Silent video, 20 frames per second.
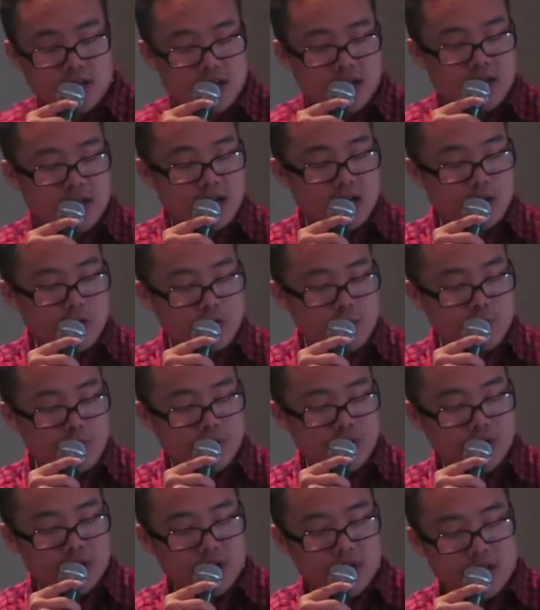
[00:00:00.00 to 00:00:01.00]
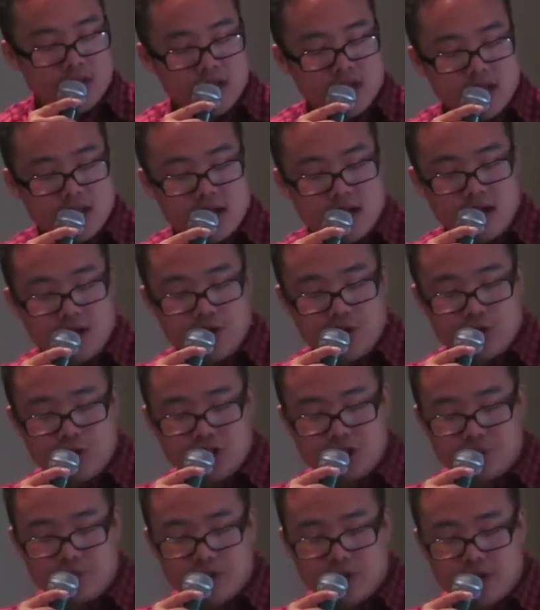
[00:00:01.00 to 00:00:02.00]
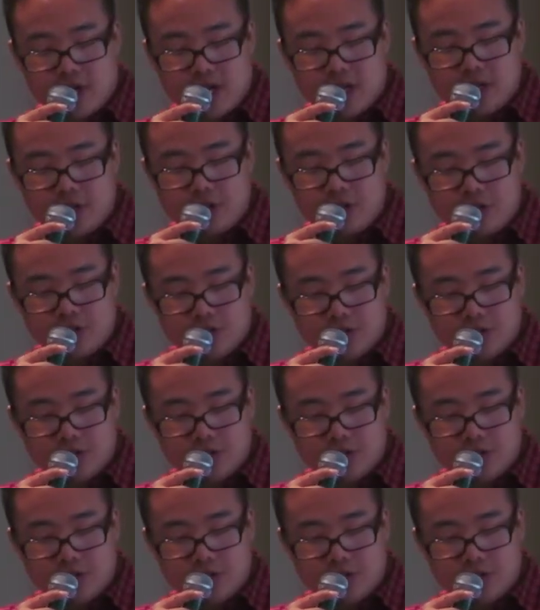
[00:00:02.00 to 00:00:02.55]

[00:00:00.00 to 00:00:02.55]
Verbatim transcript: and I will put a new spirit in you.